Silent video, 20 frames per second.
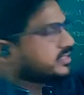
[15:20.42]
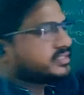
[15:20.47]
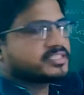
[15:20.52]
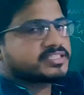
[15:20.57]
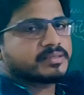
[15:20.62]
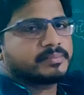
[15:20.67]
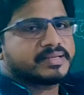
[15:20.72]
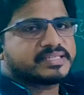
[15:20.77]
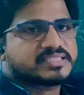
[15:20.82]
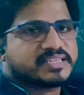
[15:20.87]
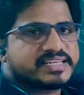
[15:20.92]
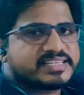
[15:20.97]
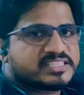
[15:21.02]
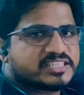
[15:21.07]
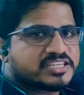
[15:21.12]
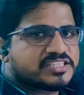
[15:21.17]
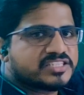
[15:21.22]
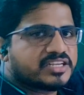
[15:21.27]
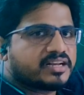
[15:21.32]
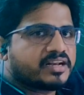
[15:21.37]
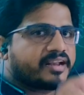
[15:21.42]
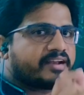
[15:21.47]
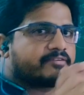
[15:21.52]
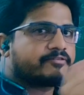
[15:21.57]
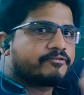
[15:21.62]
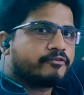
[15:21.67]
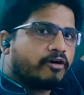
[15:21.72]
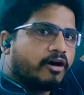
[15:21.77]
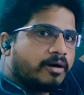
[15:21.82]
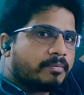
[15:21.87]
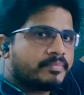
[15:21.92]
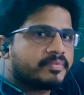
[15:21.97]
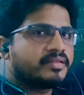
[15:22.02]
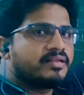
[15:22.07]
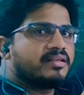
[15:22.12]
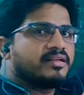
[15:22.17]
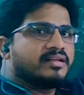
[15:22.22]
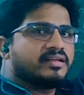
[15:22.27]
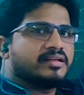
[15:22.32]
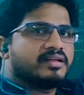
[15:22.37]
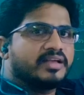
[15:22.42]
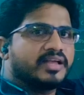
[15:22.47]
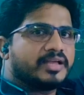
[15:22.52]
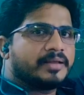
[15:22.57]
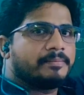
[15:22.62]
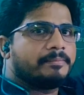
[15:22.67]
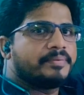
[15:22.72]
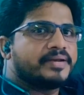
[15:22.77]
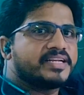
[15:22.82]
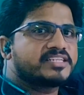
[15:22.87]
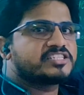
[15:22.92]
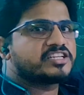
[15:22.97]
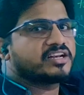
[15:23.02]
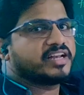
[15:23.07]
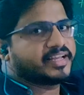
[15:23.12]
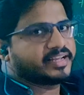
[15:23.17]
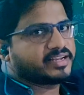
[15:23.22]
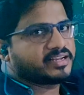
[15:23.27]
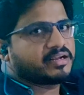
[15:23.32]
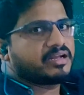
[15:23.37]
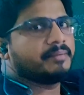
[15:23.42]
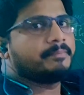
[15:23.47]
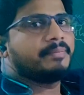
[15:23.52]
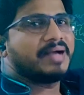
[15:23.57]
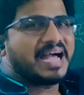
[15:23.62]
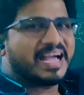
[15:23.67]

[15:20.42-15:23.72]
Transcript: with this mesh-like structure and form a bridge like a